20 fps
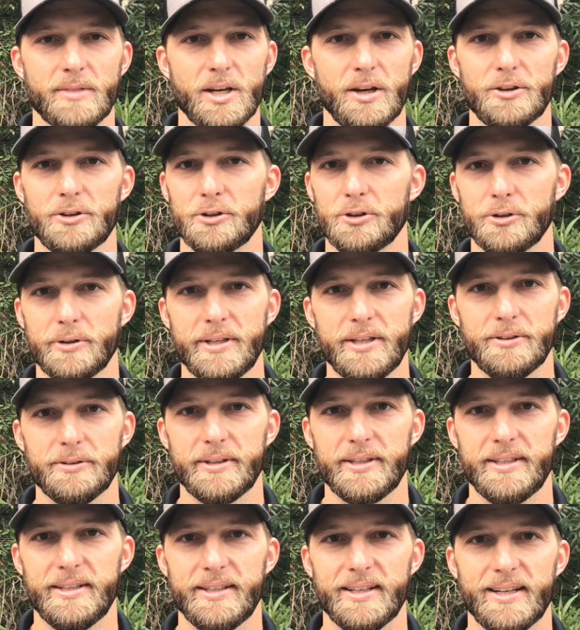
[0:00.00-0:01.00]
other
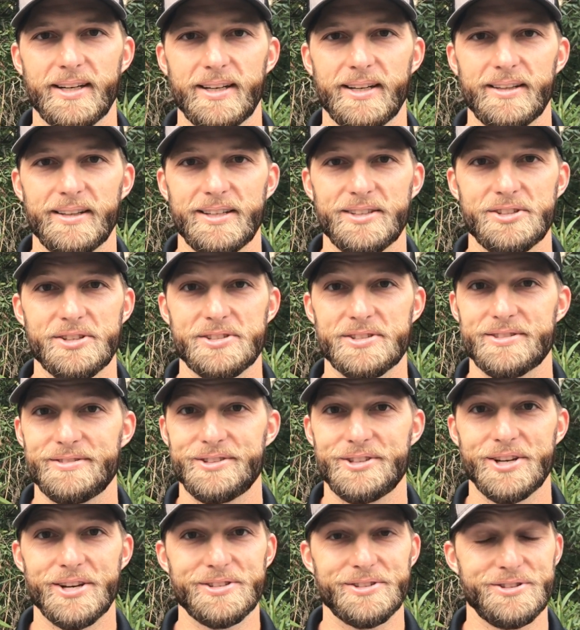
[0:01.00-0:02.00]
greenery that just
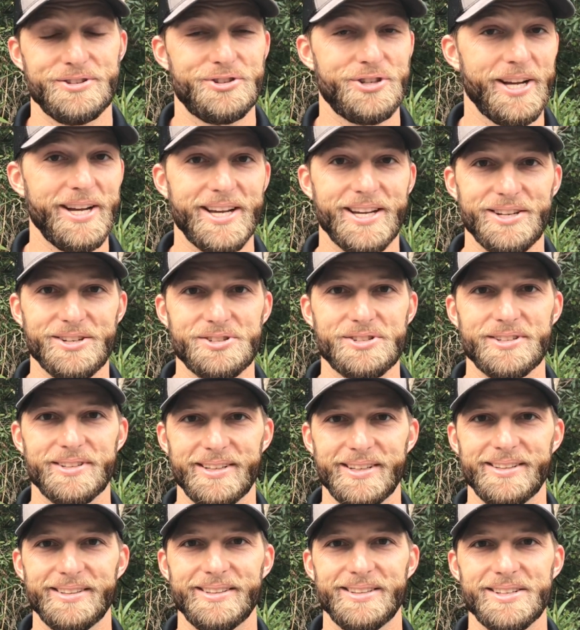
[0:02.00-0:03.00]
doesn't change
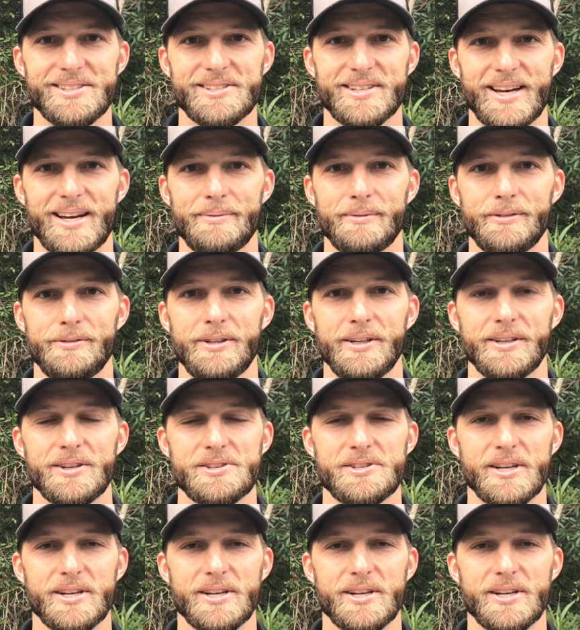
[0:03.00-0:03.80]
in this time of year.